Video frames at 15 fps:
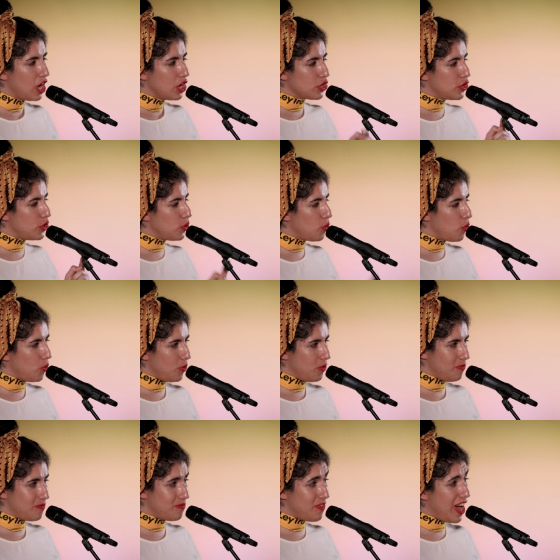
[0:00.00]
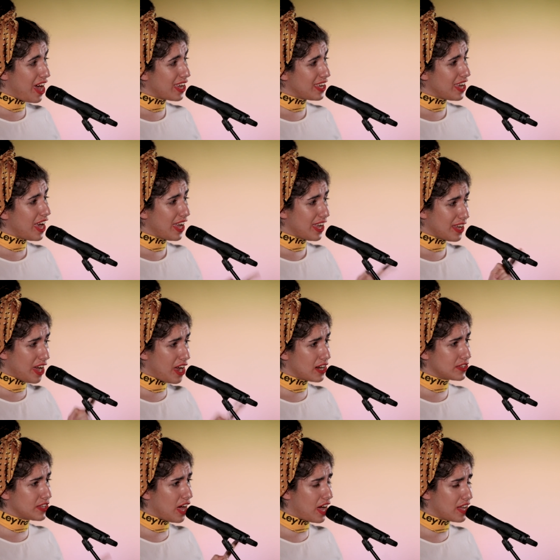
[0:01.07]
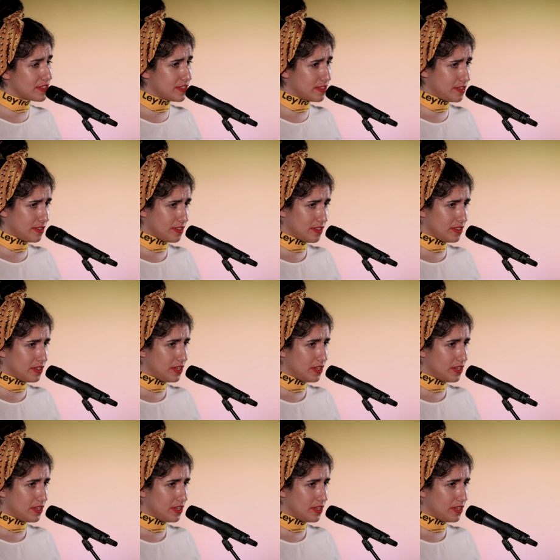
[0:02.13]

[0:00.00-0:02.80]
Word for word: you may hurt us,